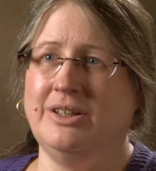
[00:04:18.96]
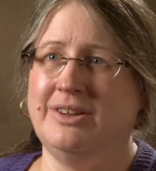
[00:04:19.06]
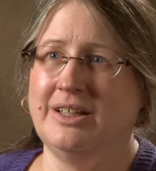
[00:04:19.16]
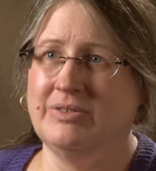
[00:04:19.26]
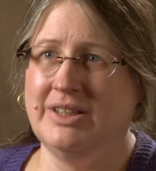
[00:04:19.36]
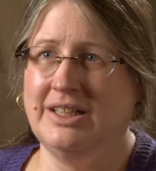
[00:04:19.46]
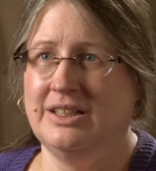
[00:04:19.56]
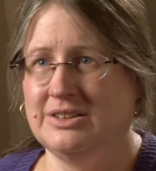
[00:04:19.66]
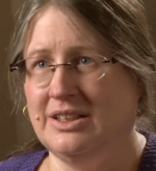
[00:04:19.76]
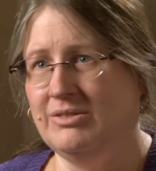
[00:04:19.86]
you think of
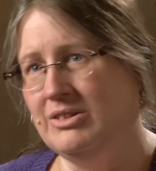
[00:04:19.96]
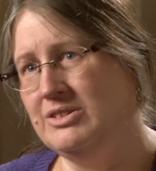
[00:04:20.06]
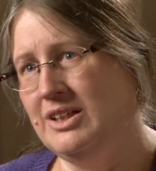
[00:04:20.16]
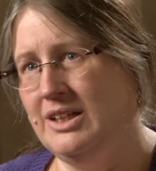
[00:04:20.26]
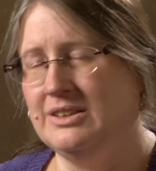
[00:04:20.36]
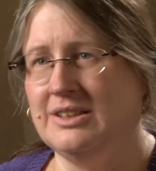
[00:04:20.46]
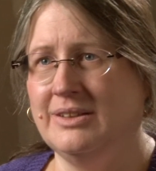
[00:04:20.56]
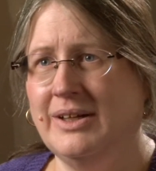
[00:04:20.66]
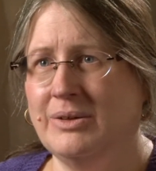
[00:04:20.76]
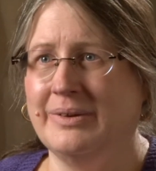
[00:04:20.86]
this? And he wrote to Hitt
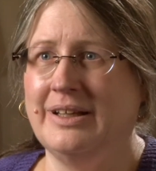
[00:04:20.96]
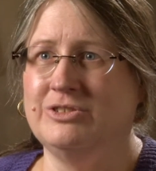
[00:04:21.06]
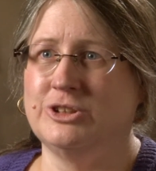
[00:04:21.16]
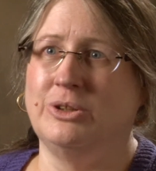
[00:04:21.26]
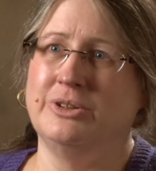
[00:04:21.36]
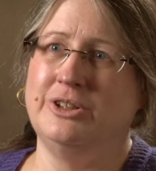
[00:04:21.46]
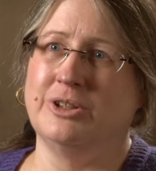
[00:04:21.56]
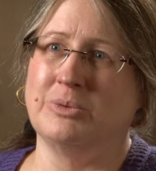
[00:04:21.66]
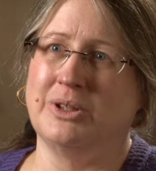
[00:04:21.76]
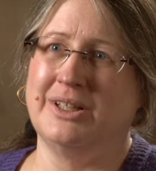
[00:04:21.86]
saying, well, they've stolen
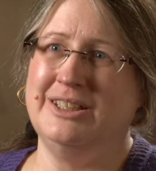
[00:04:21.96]
your work.